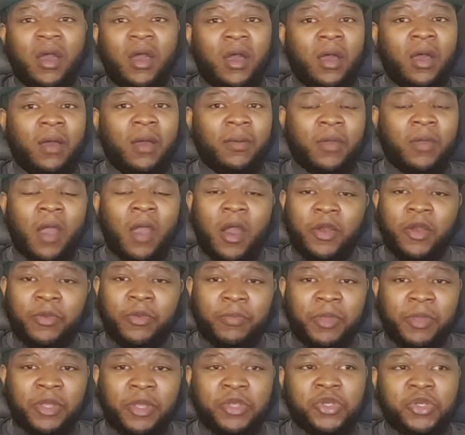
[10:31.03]
um,
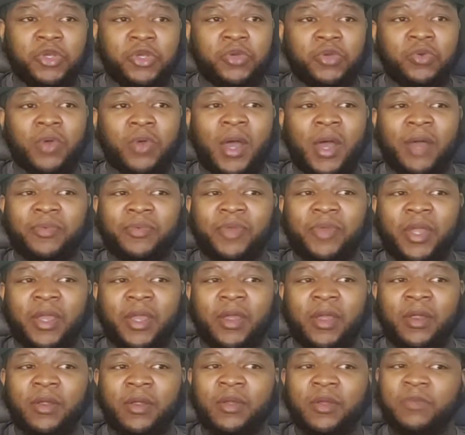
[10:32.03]
Gardner Minshew out
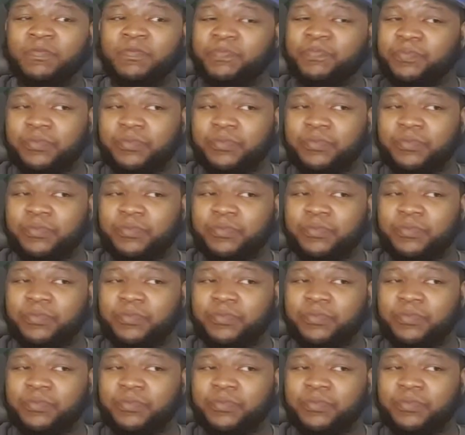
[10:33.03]
there,